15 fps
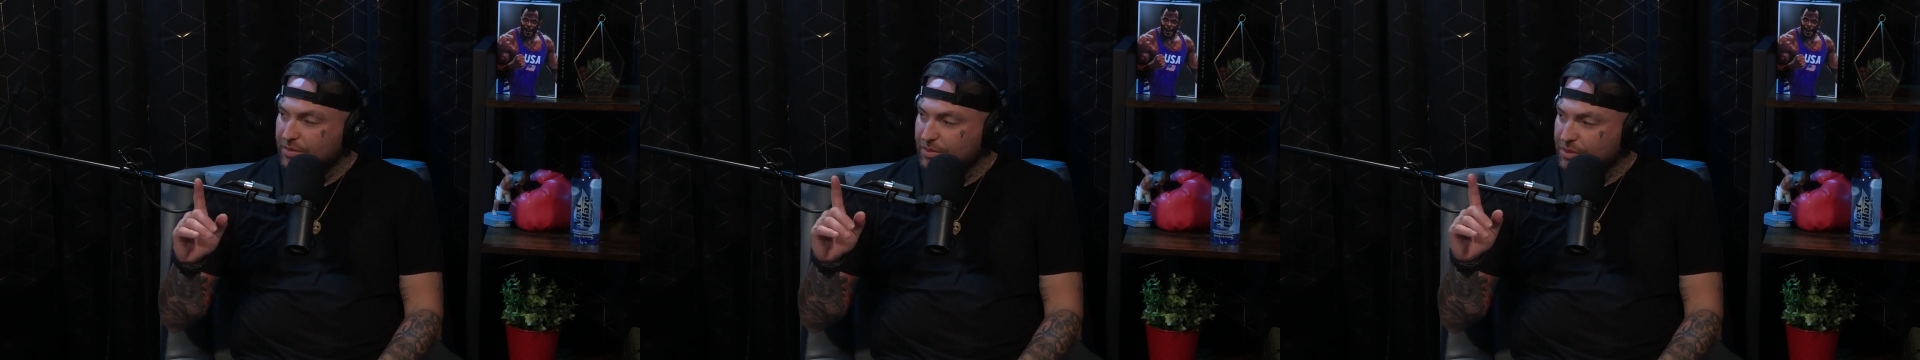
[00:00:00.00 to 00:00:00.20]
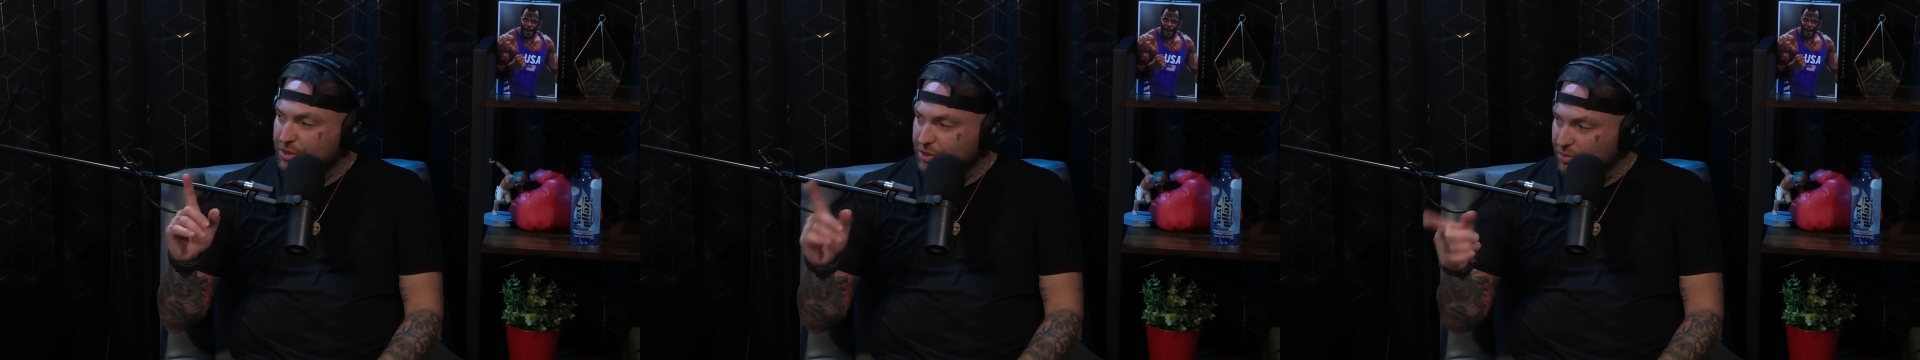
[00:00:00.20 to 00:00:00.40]

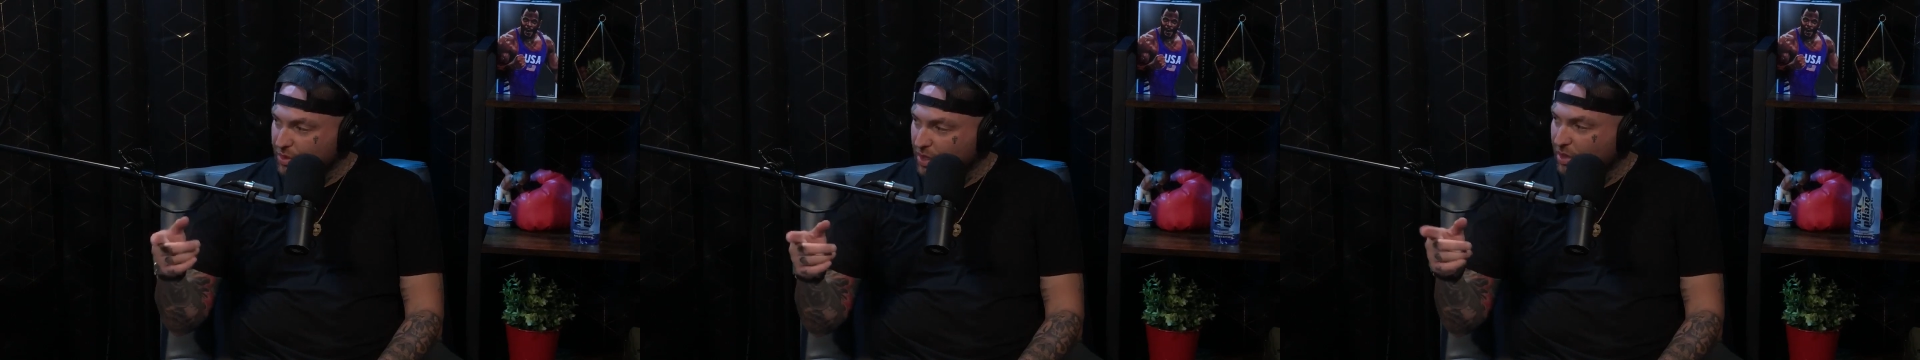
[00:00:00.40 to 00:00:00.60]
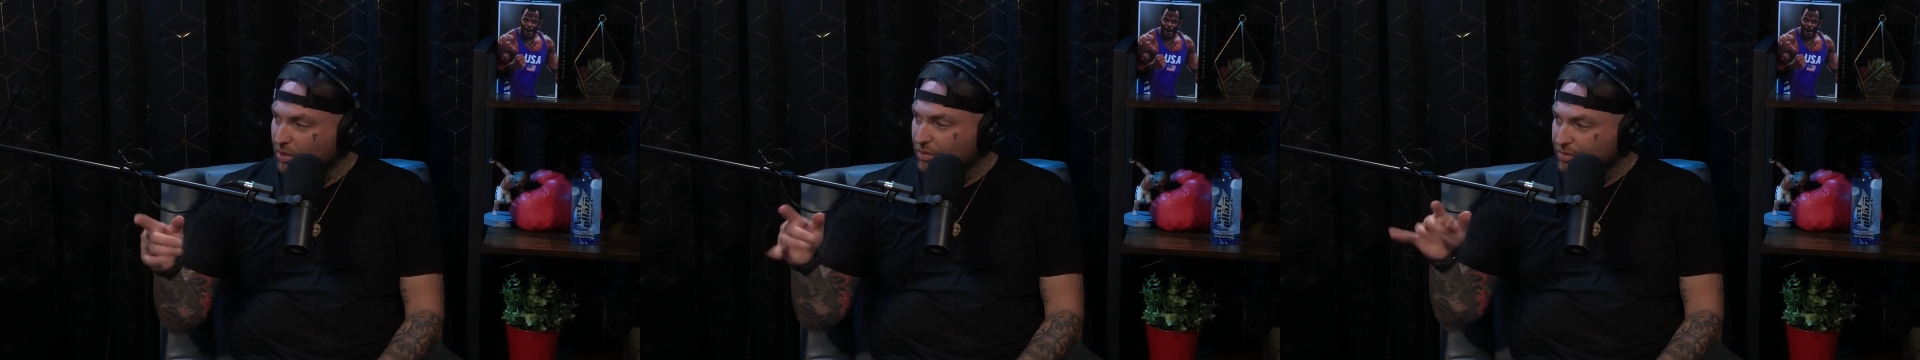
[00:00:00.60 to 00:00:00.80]

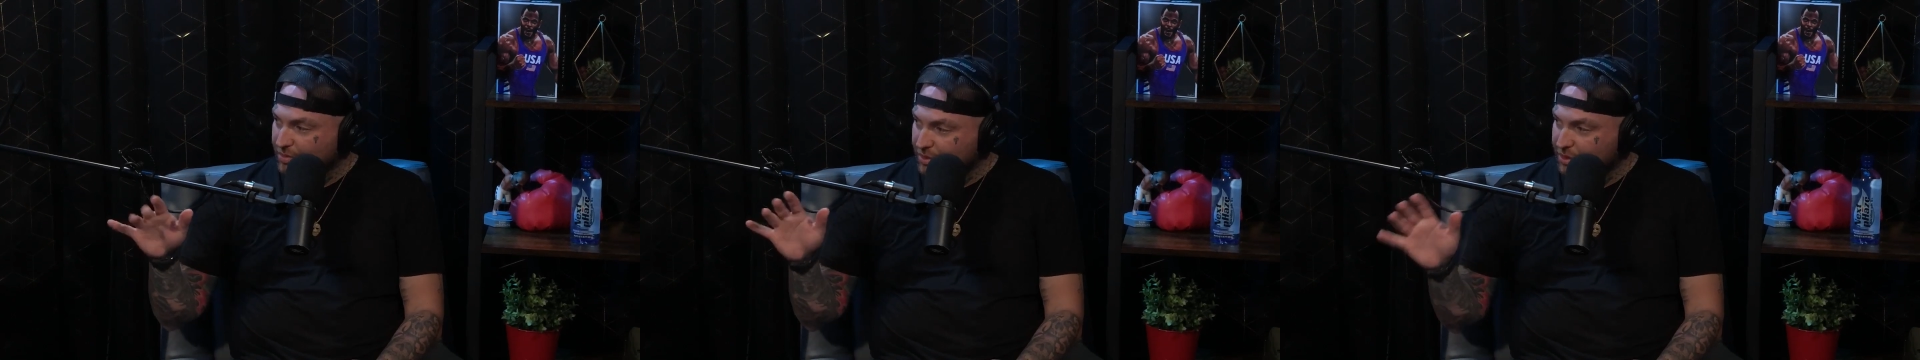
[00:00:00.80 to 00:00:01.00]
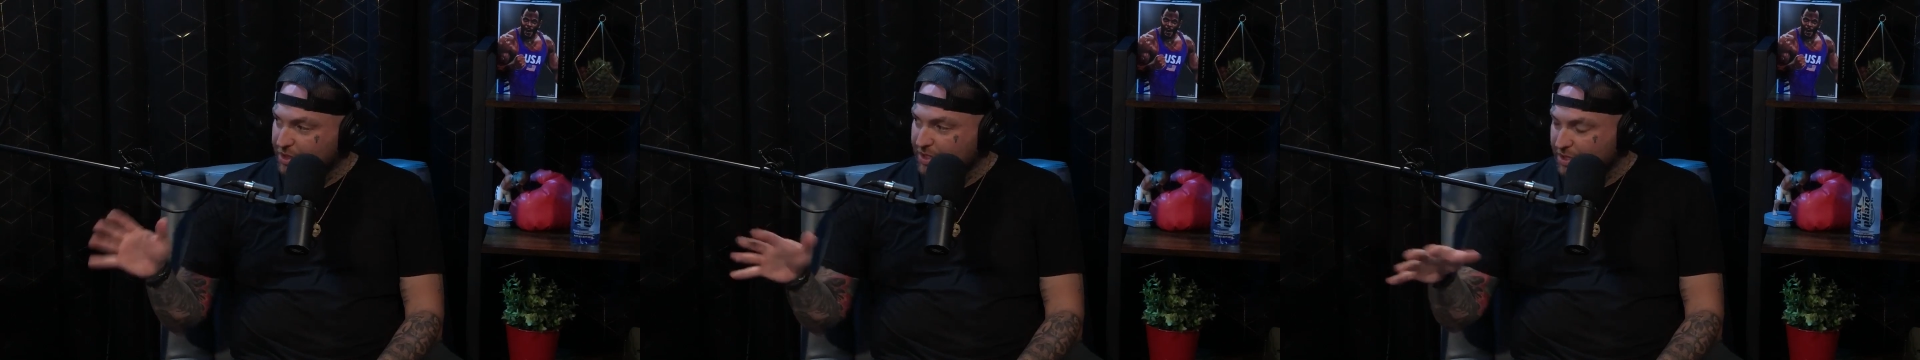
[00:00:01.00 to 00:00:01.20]
Judo,
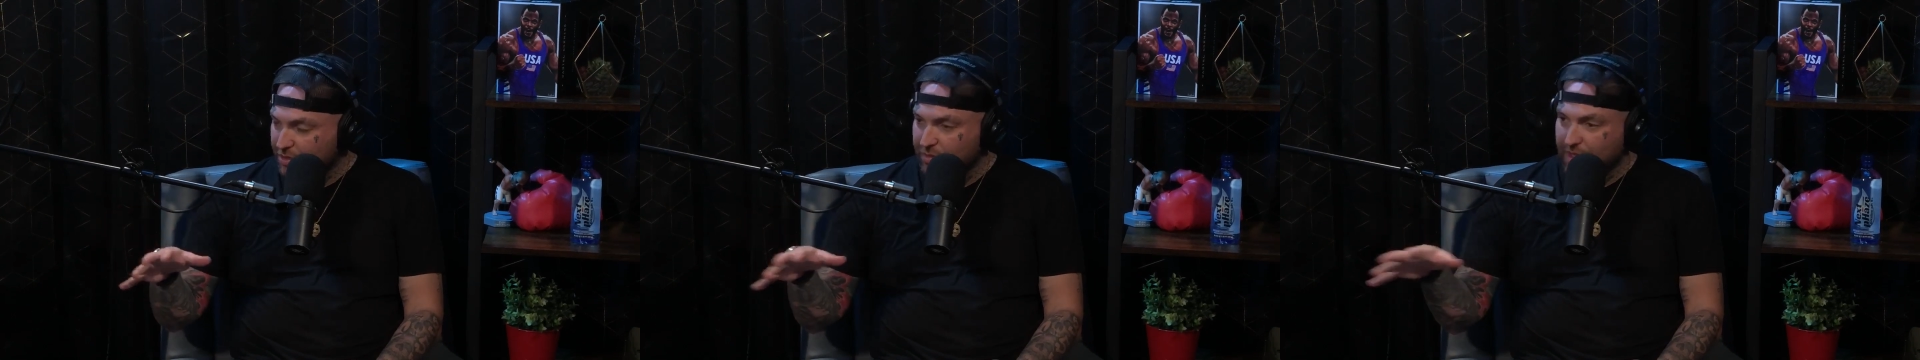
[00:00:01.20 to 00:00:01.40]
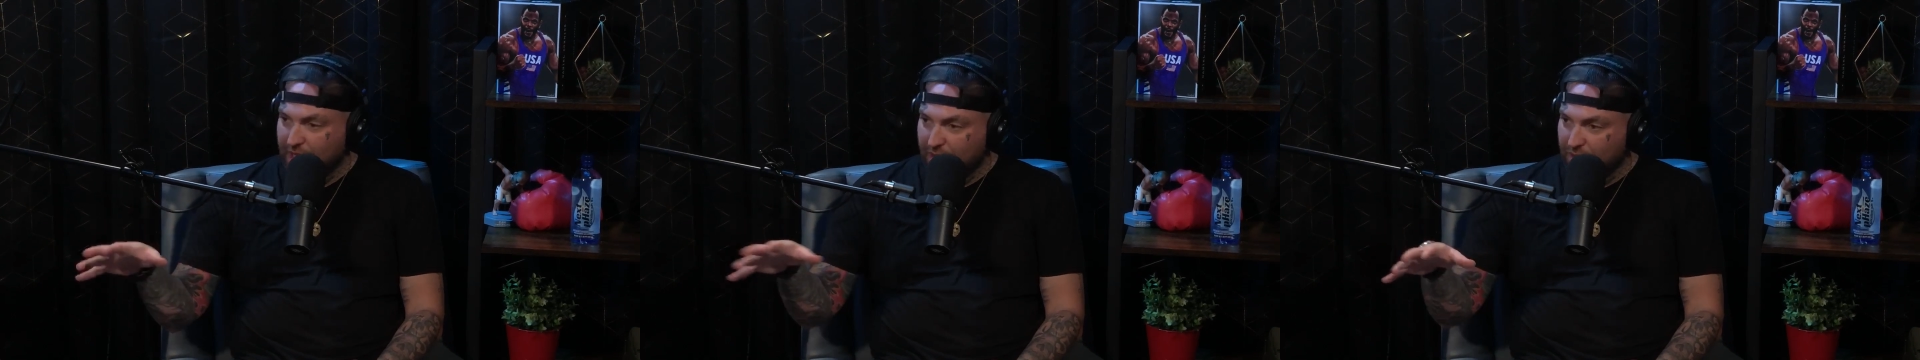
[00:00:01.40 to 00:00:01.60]

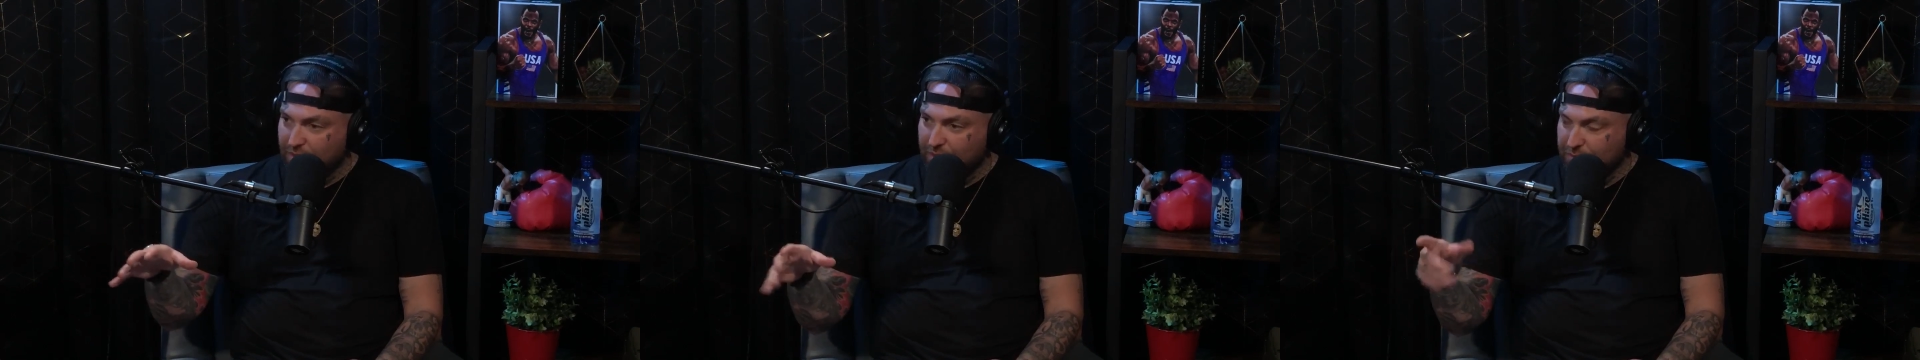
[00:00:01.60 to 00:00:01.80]
Jiu-Jitsu now.